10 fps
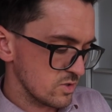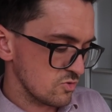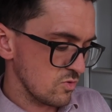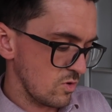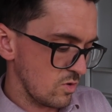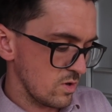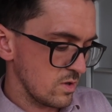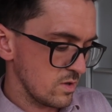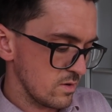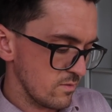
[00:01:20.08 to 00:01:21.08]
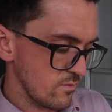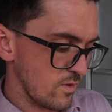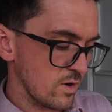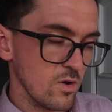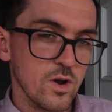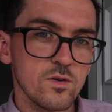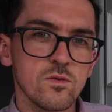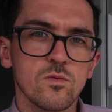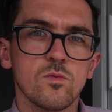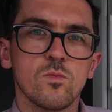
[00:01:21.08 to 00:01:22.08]
strong front line
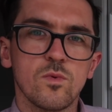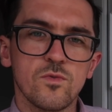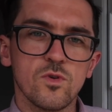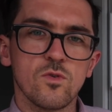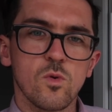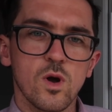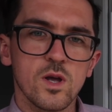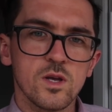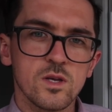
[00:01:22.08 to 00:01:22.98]
of Uruguay.